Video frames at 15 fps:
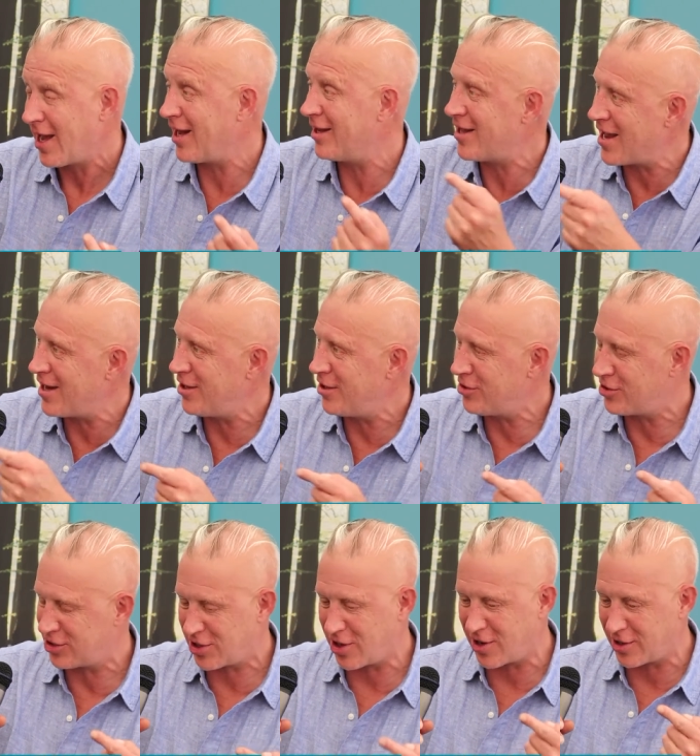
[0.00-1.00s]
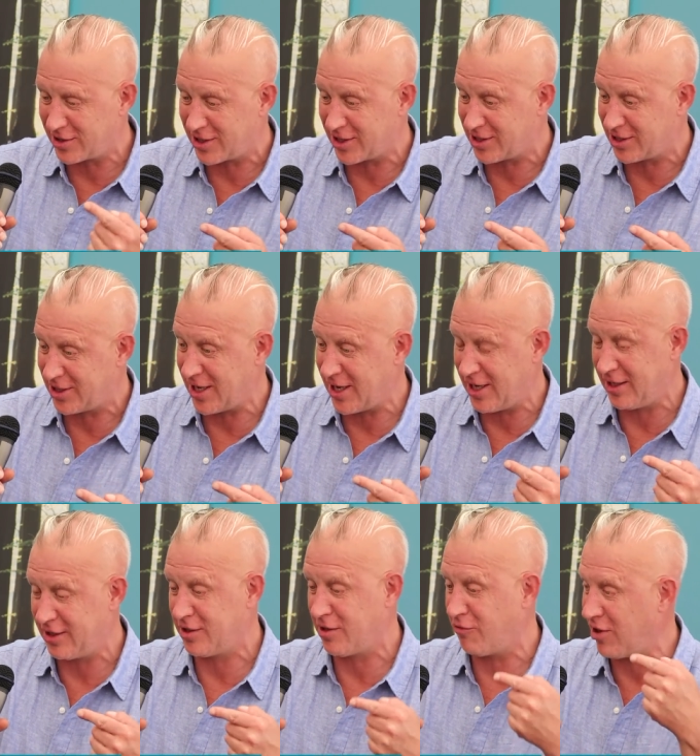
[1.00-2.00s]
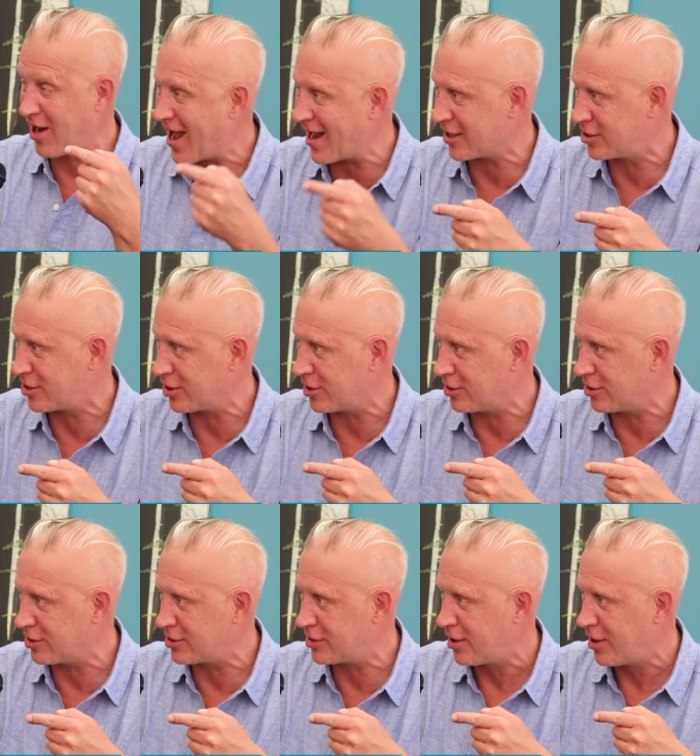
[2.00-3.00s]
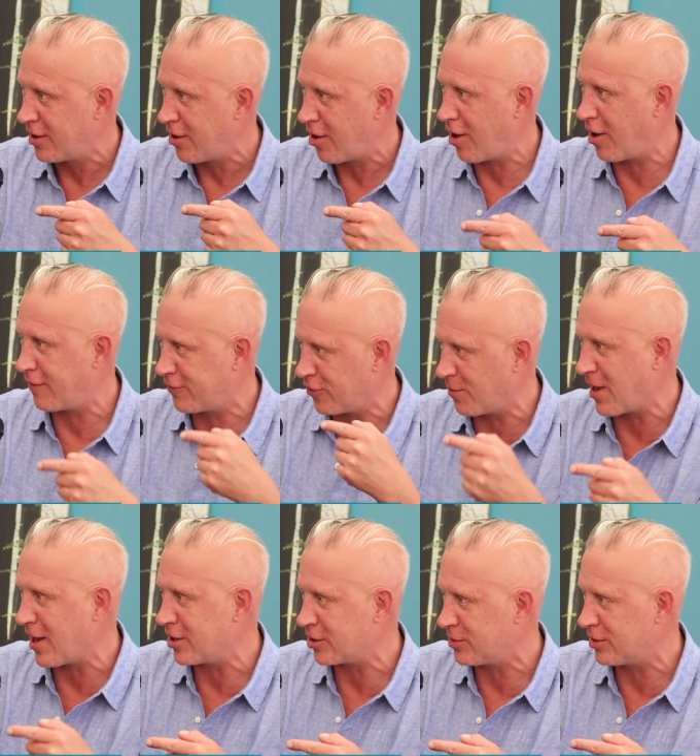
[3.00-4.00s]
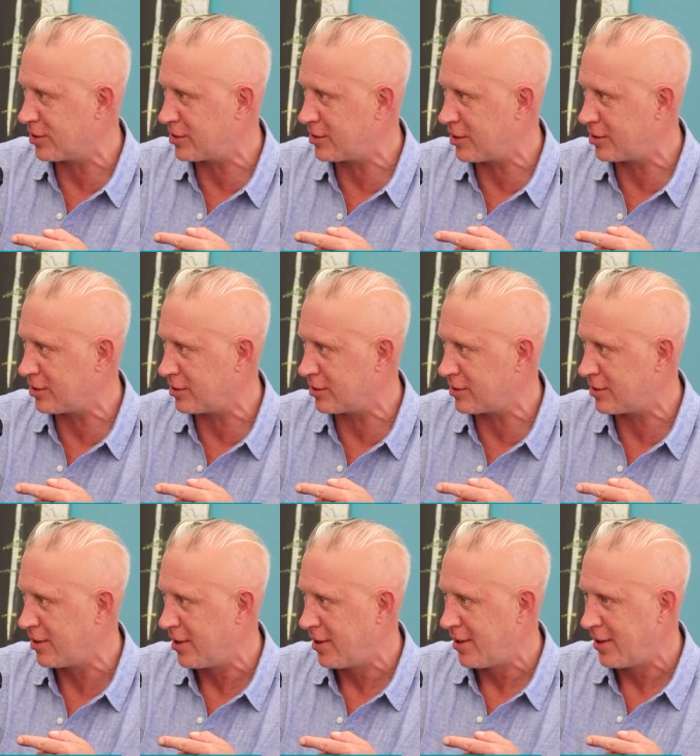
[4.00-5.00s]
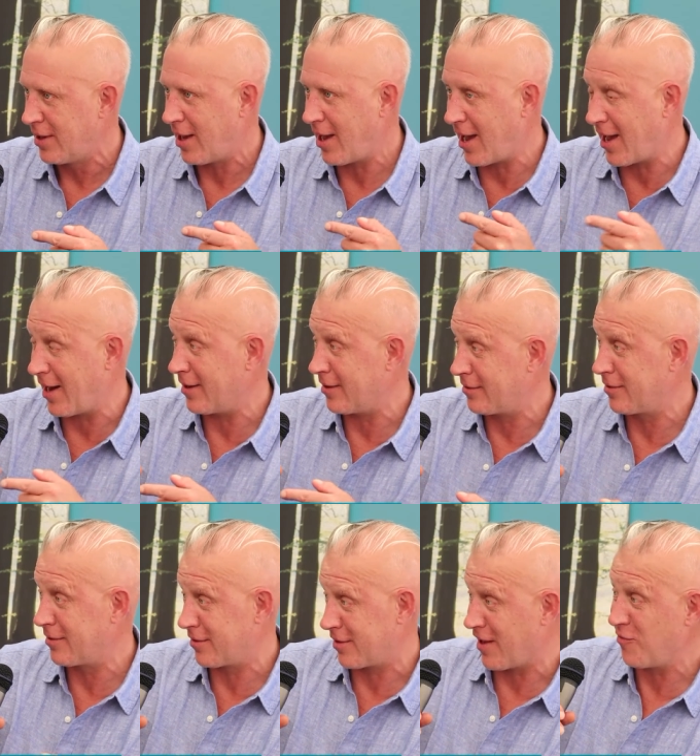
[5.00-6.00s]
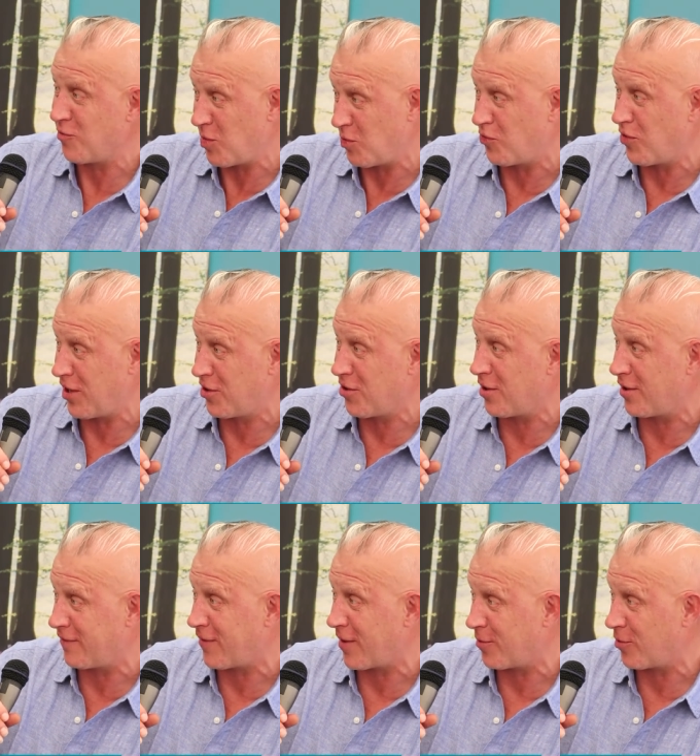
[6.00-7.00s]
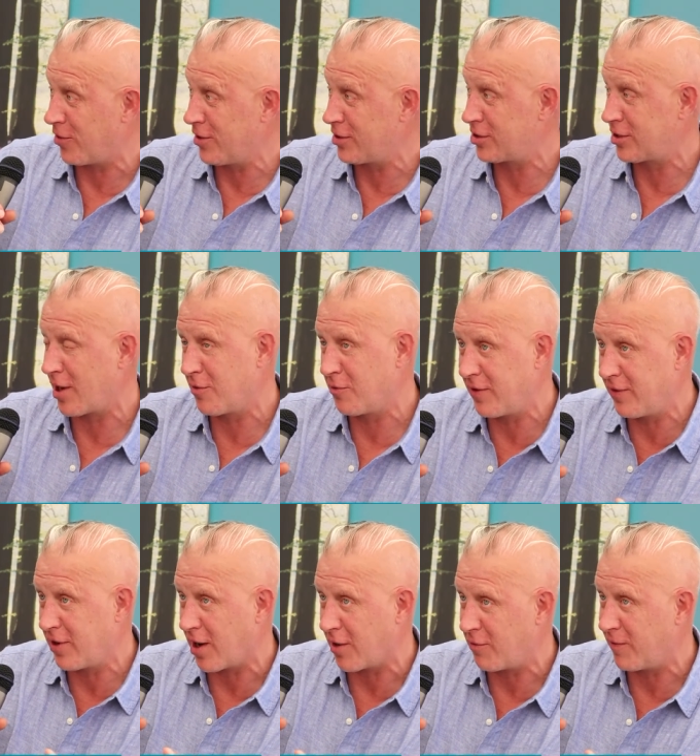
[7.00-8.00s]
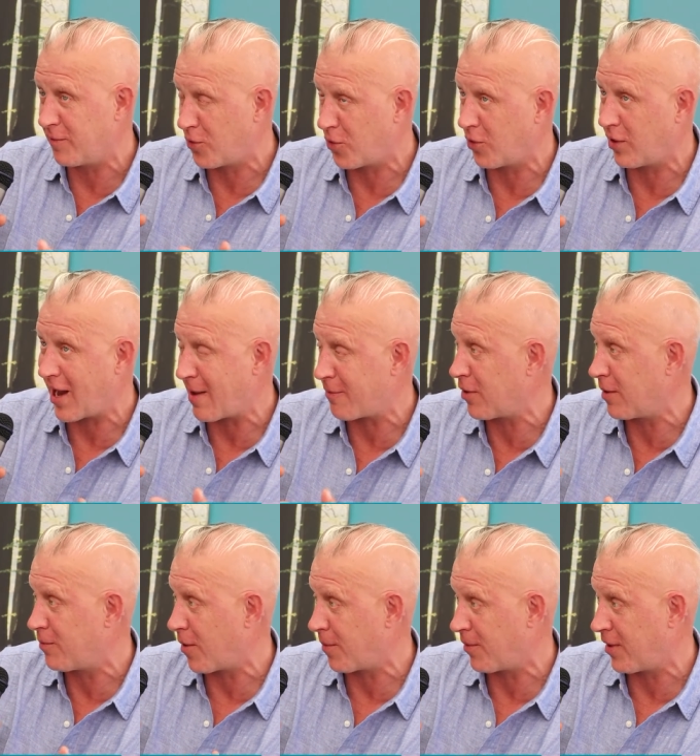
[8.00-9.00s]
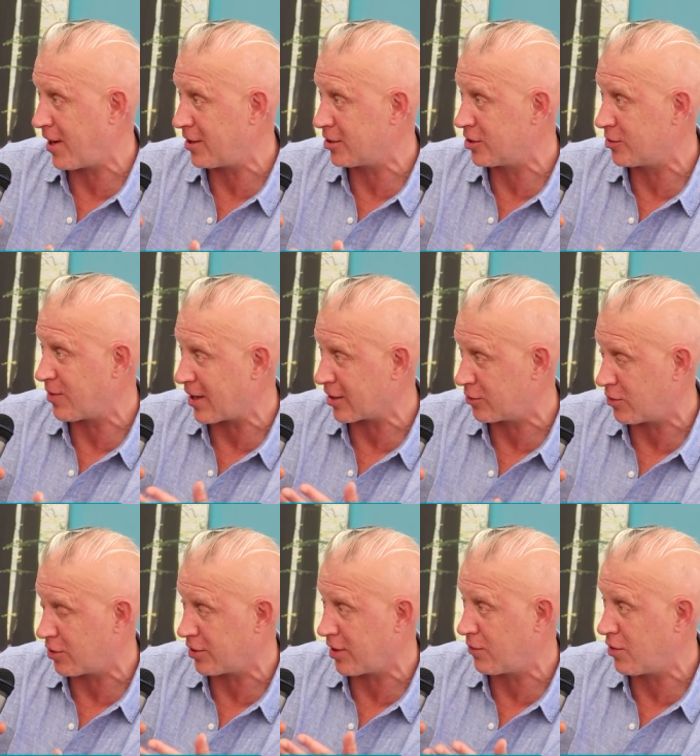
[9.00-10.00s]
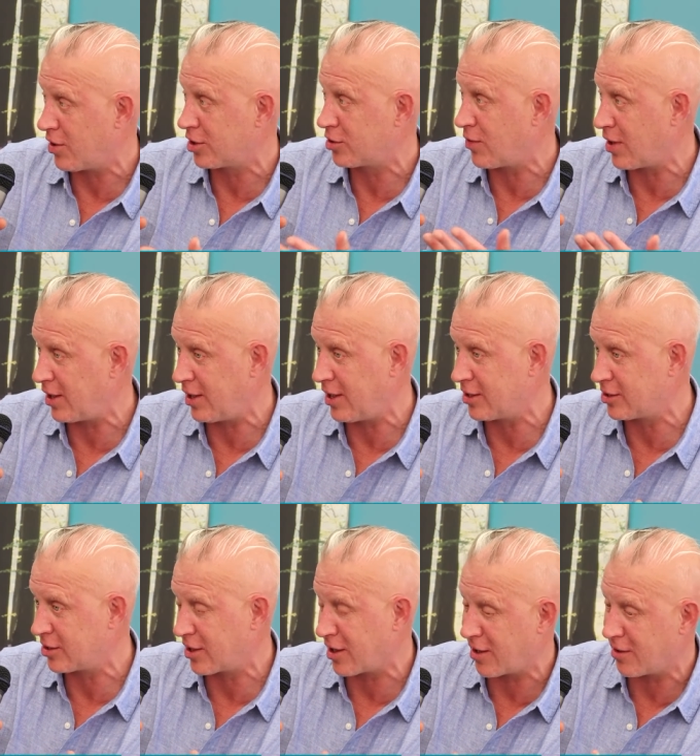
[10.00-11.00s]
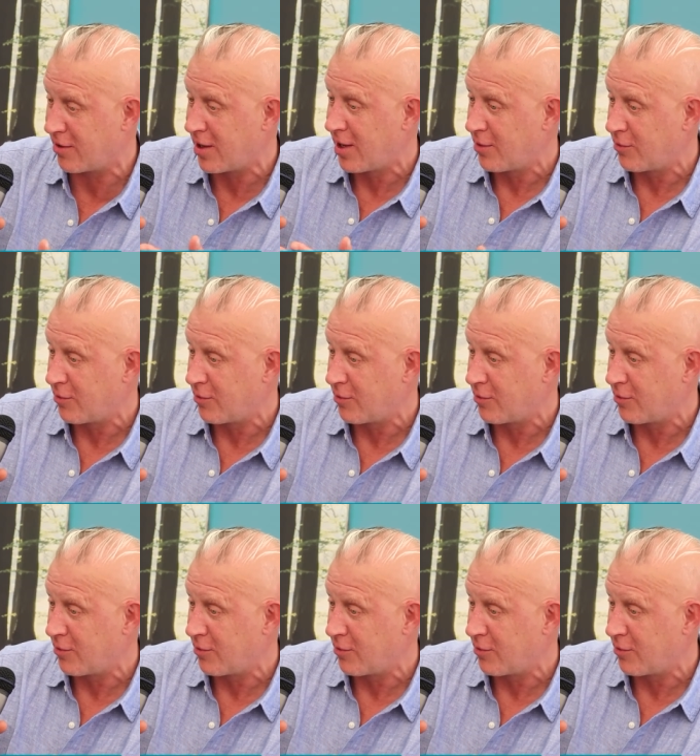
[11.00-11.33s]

And then you start to see the reactions of your management decisions. And they've been pretty good, if I'm honest. So we've brought lapwing populations back to what they were 20 years ago.